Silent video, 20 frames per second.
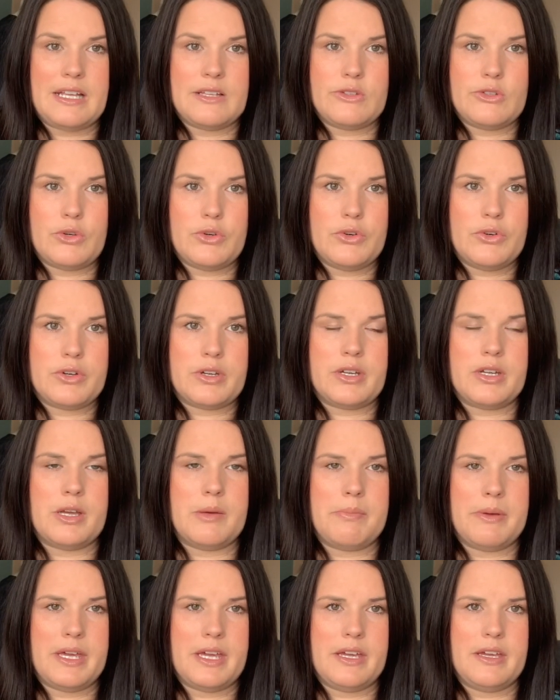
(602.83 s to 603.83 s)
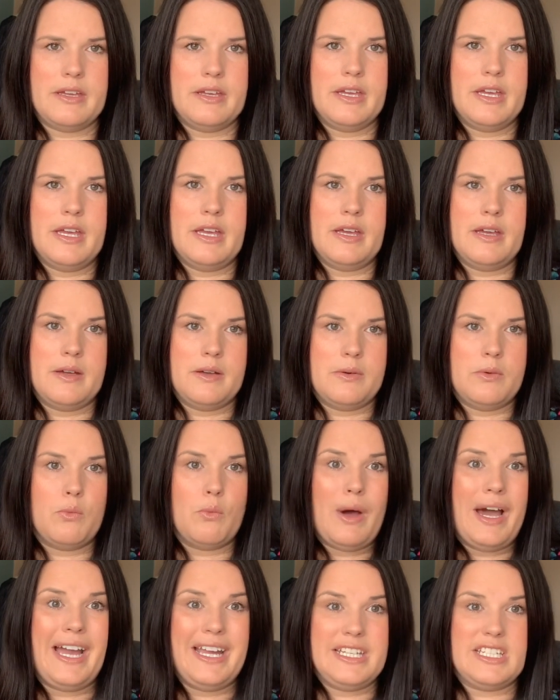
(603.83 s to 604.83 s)
tuck a bit
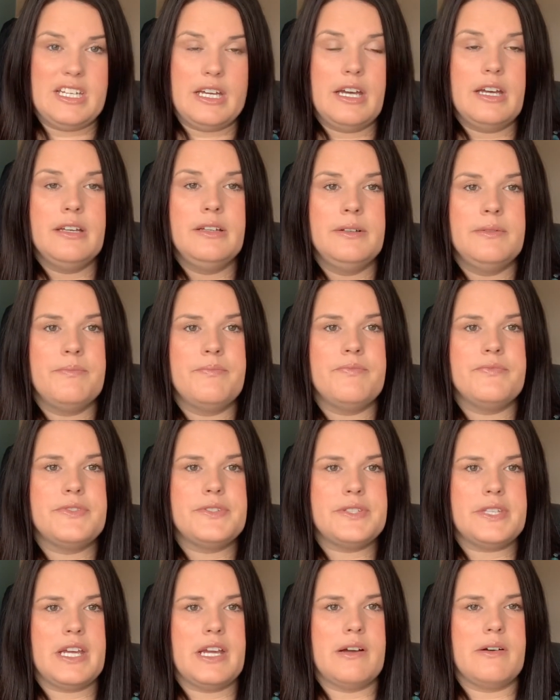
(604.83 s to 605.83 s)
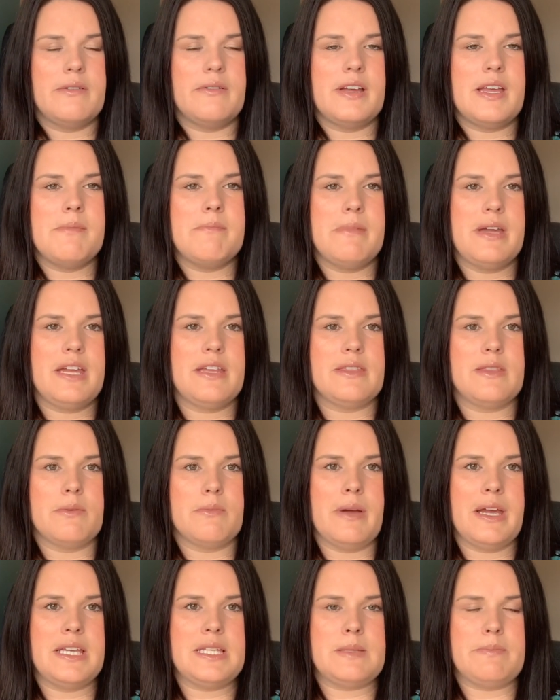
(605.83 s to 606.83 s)
wider, so it made the
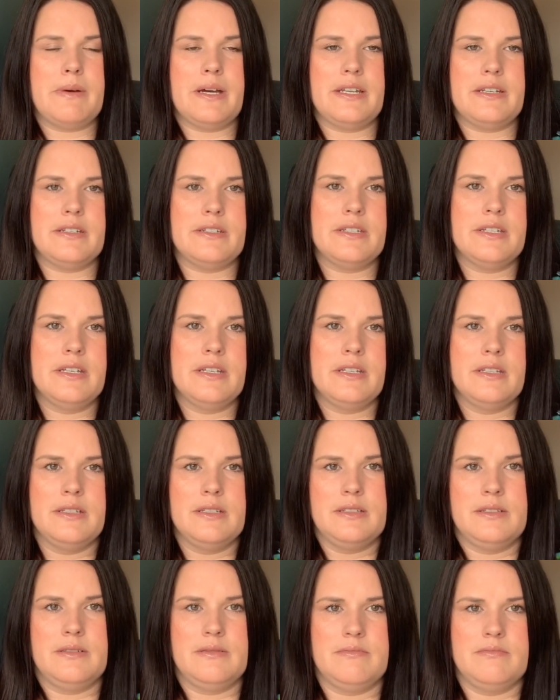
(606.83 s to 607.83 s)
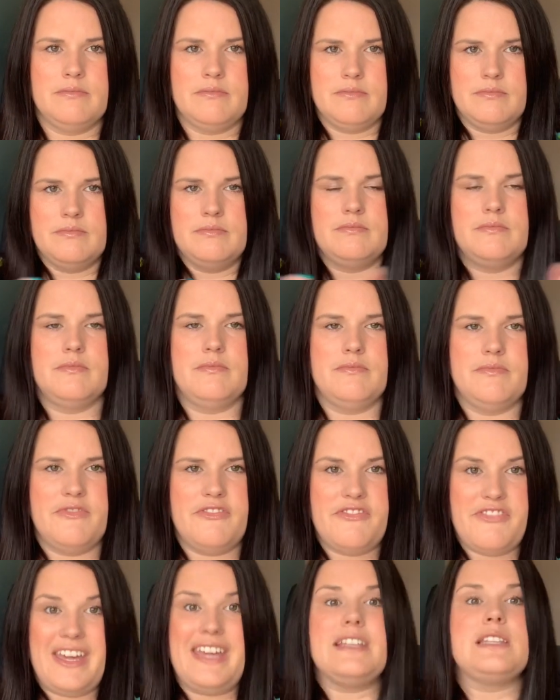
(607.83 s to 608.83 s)
waistband
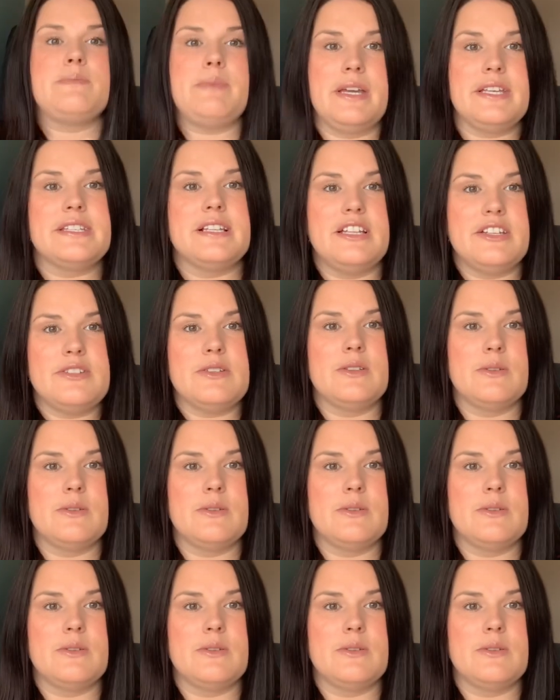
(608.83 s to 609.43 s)
fit basically to the